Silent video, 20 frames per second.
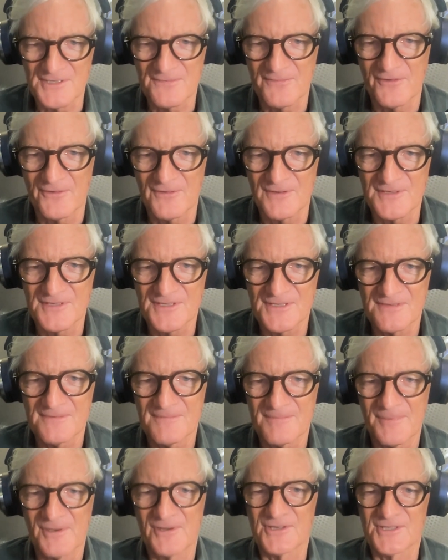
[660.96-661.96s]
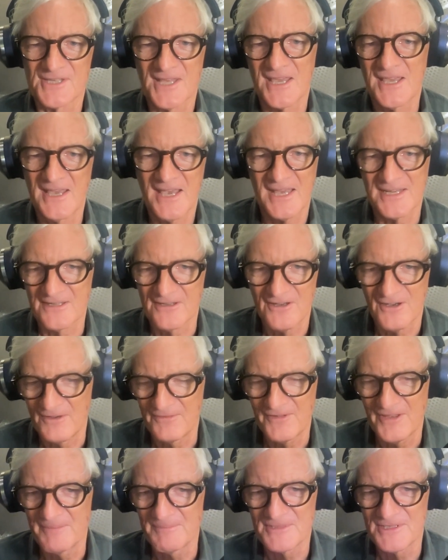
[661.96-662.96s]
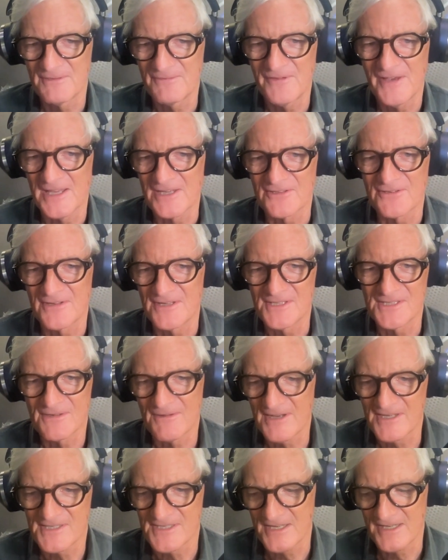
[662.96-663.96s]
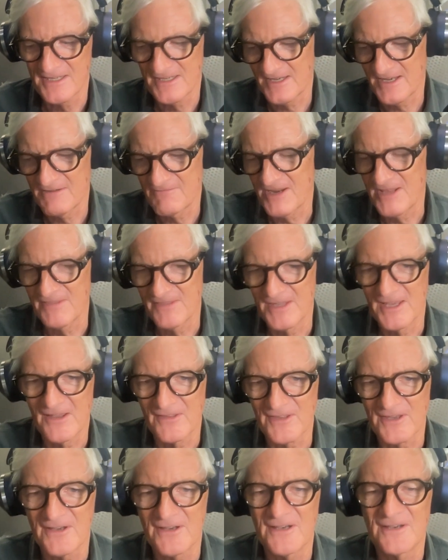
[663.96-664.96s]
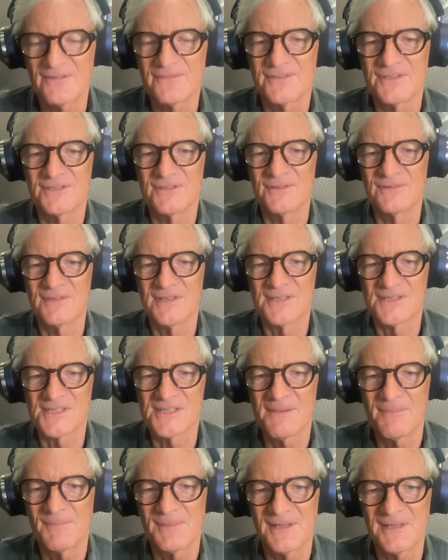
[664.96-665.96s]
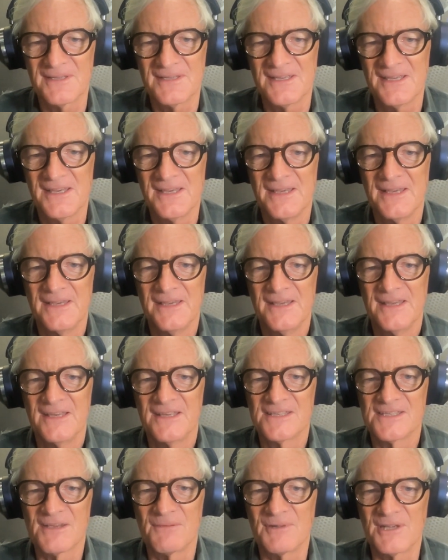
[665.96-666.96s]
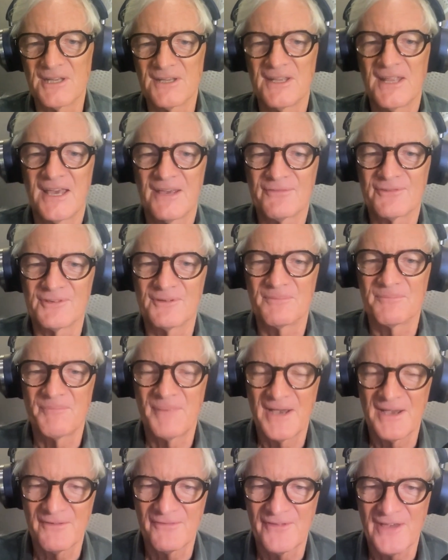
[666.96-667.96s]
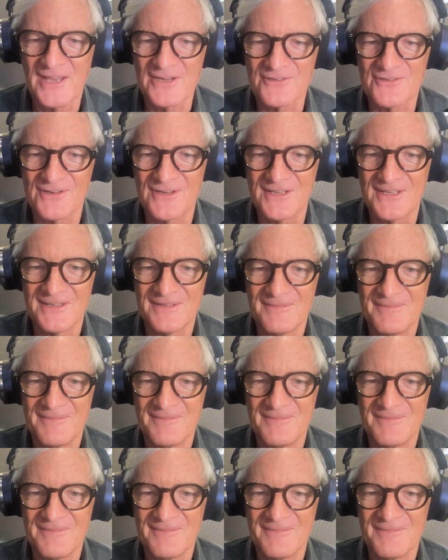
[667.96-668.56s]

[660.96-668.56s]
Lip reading: for us, because they had a half-empty factory. So I said, can I rent the other half to do the assembly? So we didn't have to buy a factory.